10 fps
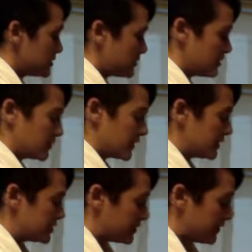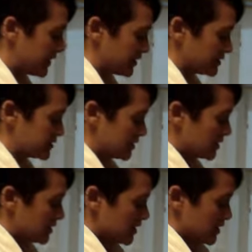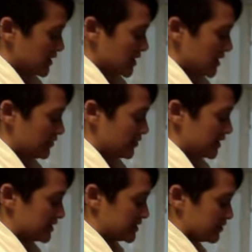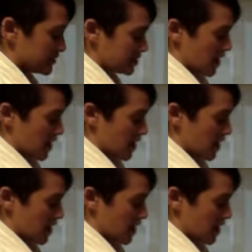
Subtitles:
Feel free to use your fingers if you need to. So